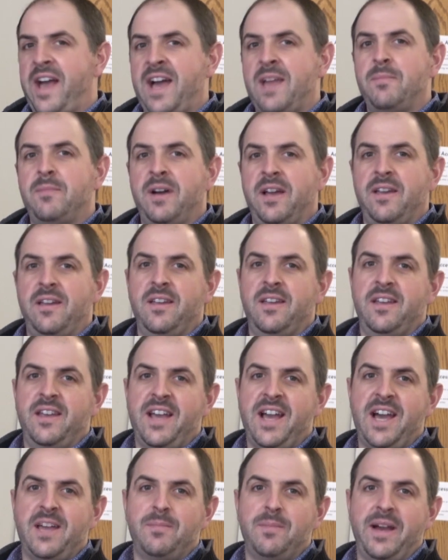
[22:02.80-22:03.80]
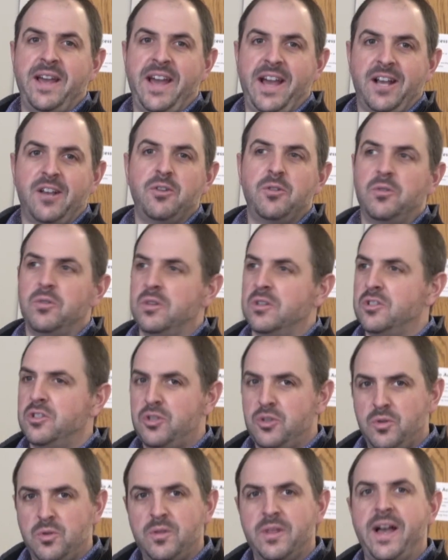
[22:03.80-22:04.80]
add my add my echo
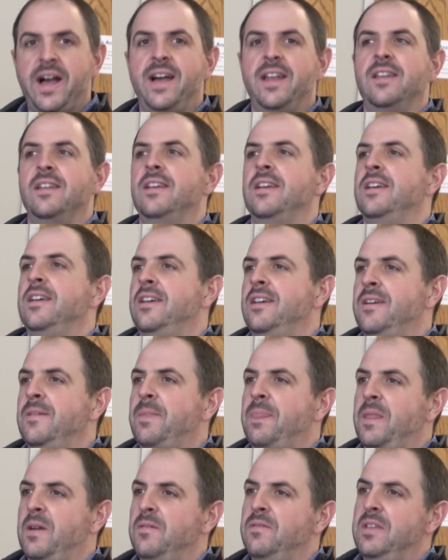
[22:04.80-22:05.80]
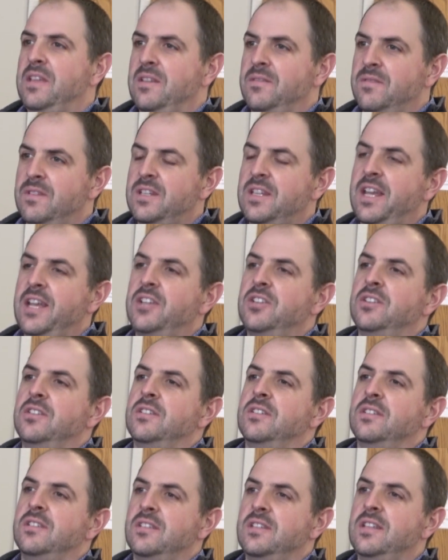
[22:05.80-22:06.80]
to that of the invitation
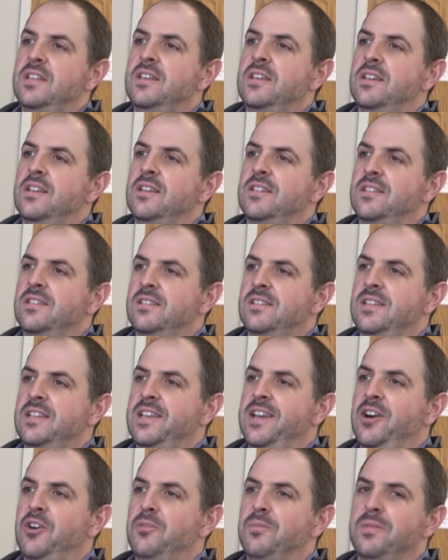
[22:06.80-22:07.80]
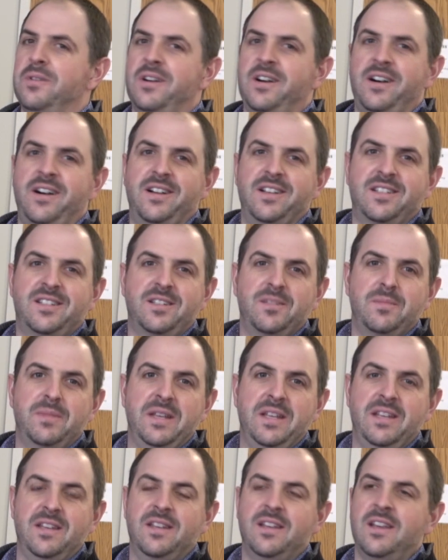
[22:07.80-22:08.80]
to seek to seek help. Uh,
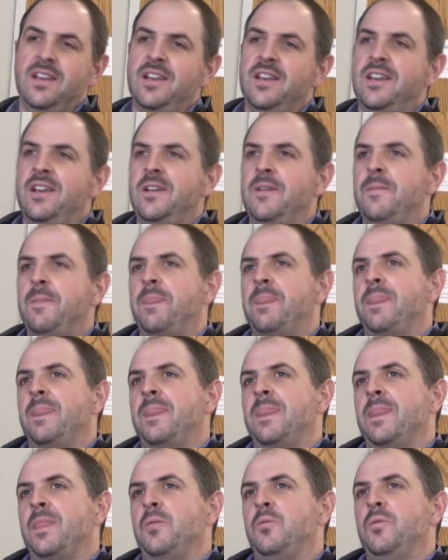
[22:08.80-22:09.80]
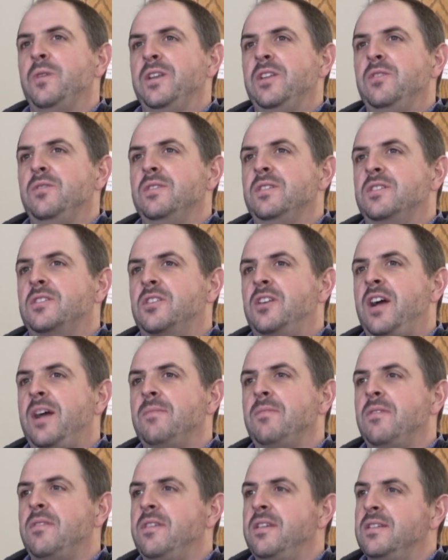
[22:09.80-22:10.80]
Sabine, when you
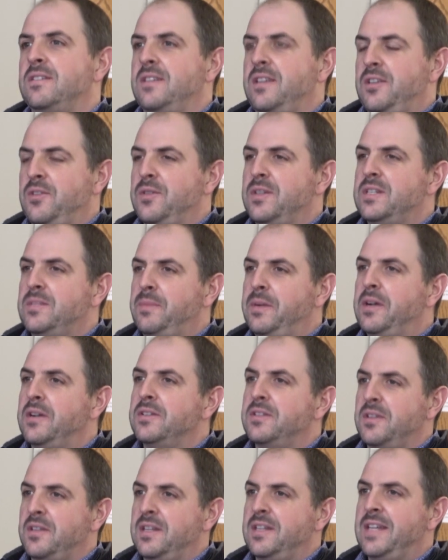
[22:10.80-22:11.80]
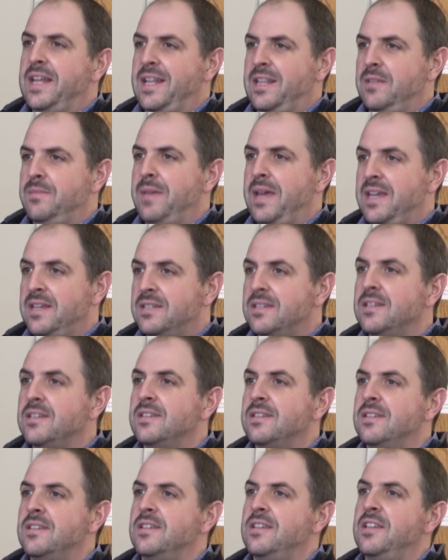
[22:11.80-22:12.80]
describe the things that you experience on a daily
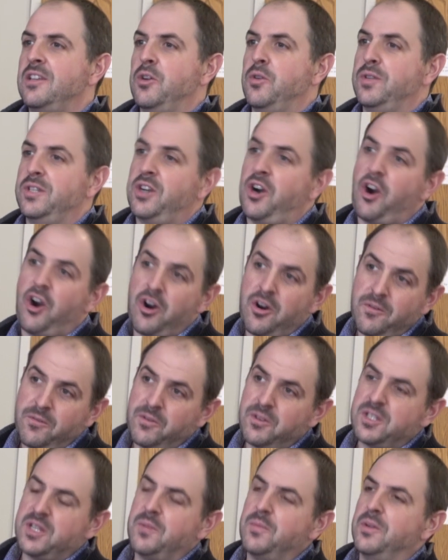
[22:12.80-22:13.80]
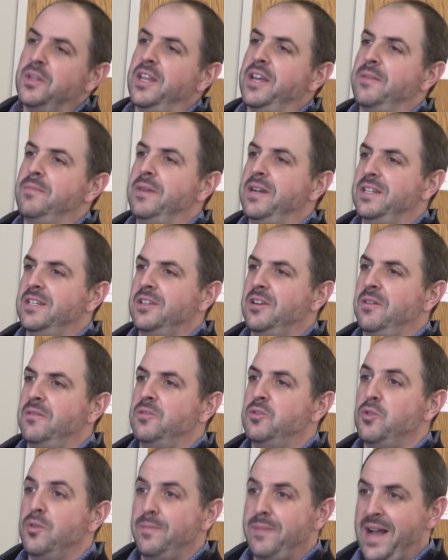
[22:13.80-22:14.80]
basis, you know it's hard for someone like myself
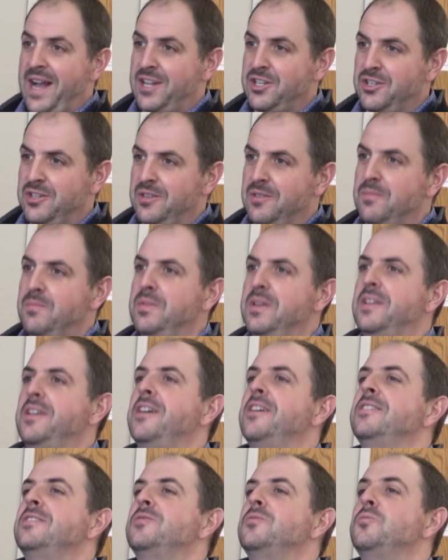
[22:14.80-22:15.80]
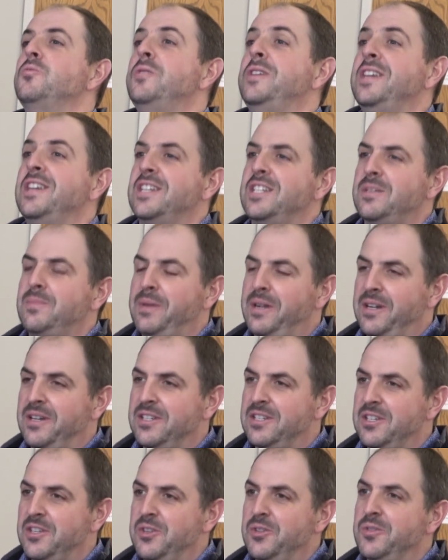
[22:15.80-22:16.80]
to imagine because we
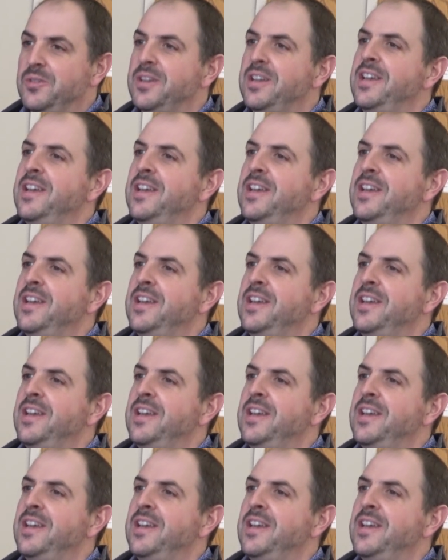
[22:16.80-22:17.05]
experience you